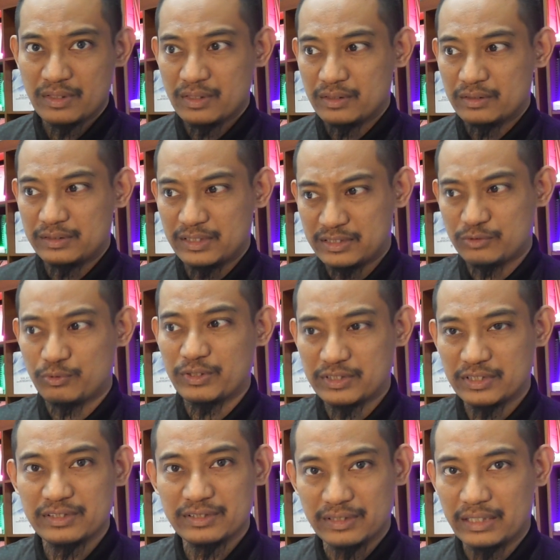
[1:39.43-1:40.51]
this
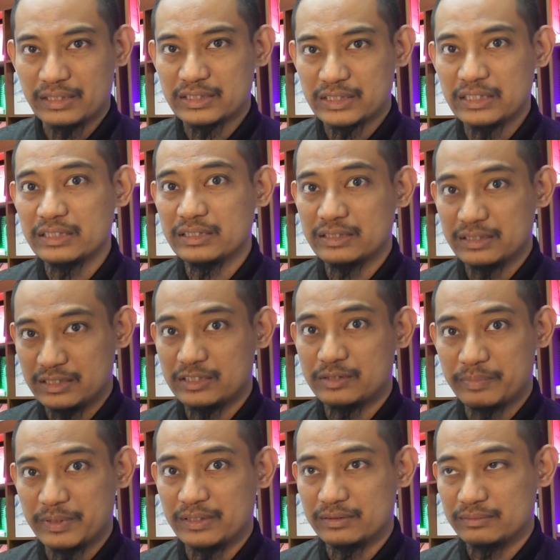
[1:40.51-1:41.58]
question actually is
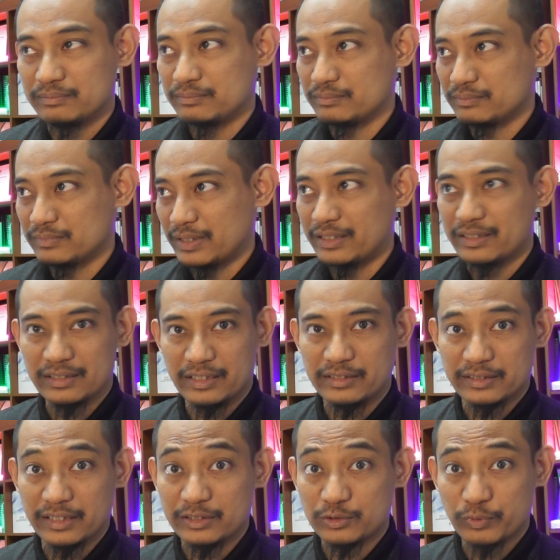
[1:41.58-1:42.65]
being
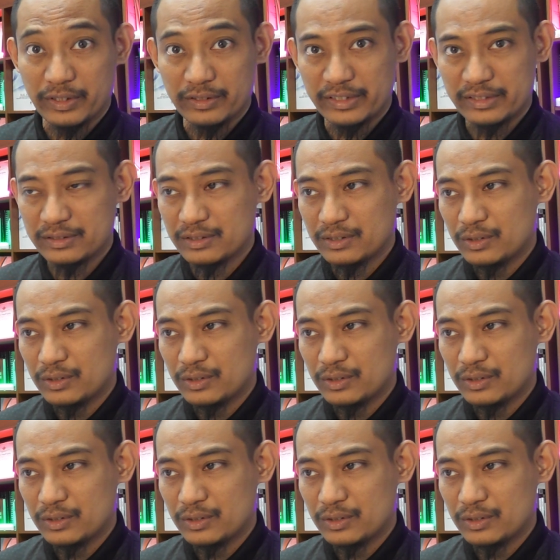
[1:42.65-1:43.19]
analyzed as well, right?